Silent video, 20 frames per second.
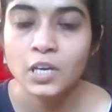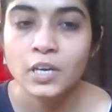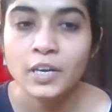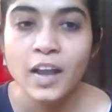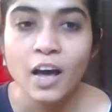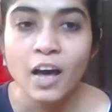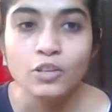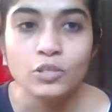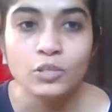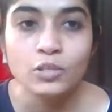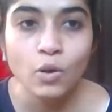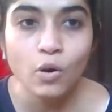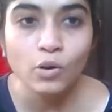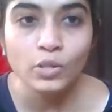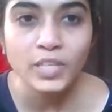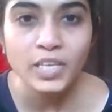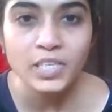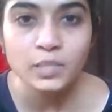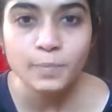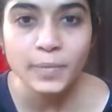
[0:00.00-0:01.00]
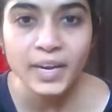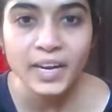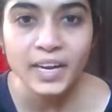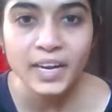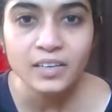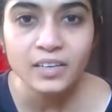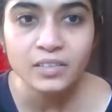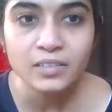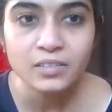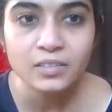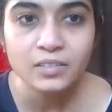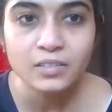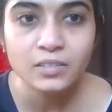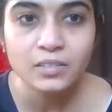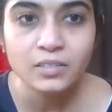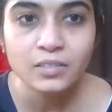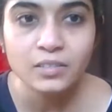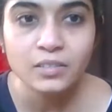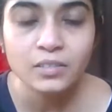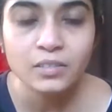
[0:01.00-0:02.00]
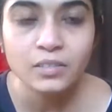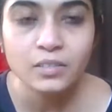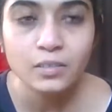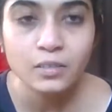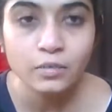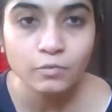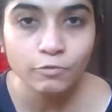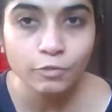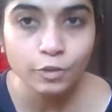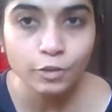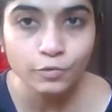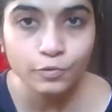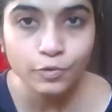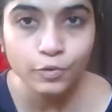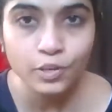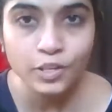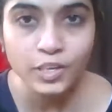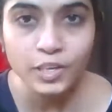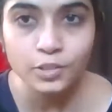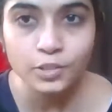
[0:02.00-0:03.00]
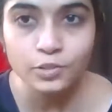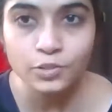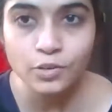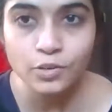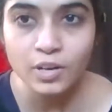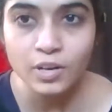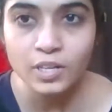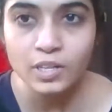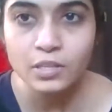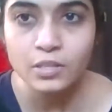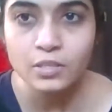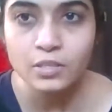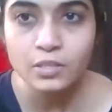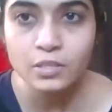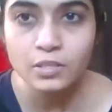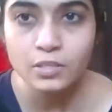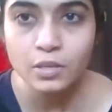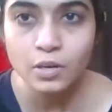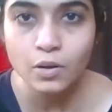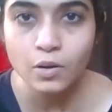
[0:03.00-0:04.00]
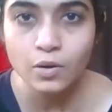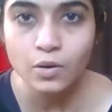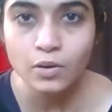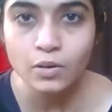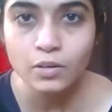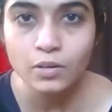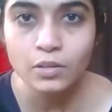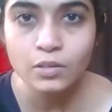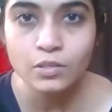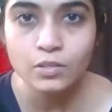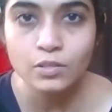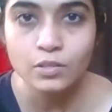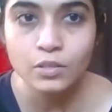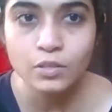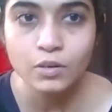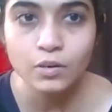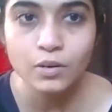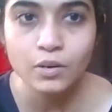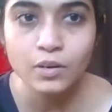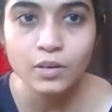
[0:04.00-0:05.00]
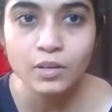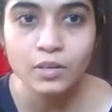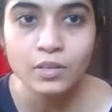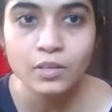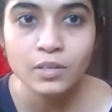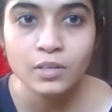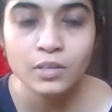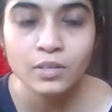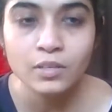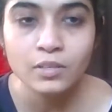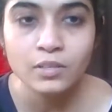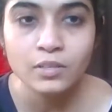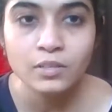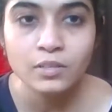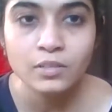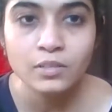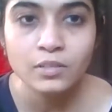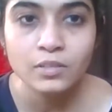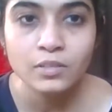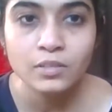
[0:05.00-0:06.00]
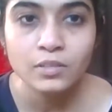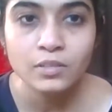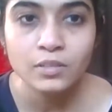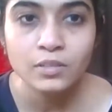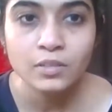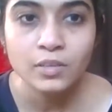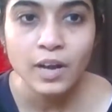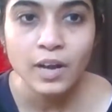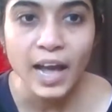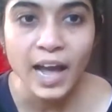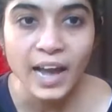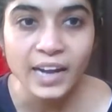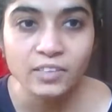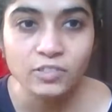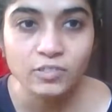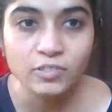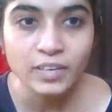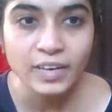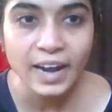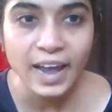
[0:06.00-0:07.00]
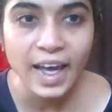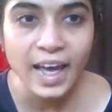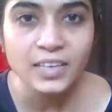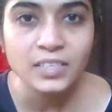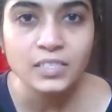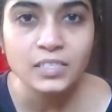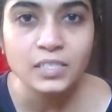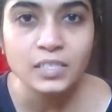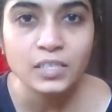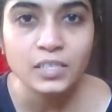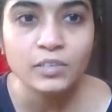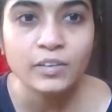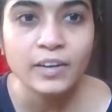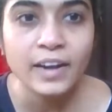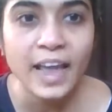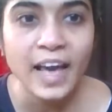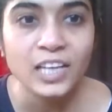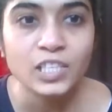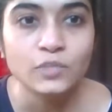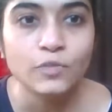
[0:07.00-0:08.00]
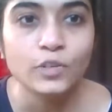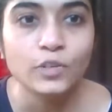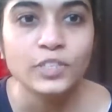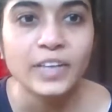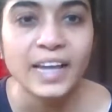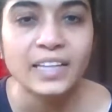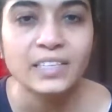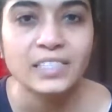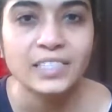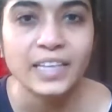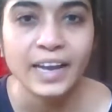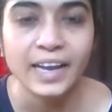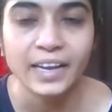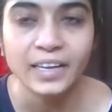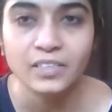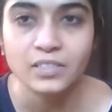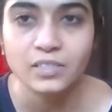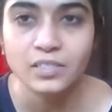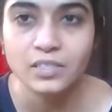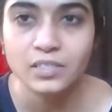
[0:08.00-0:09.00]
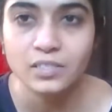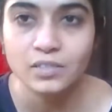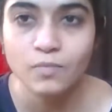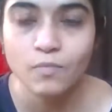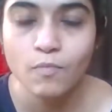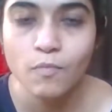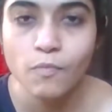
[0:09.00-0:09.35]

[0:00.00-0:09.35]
Now slow the speed with full control. Slow, slow. And relax, relax for 10 seconds.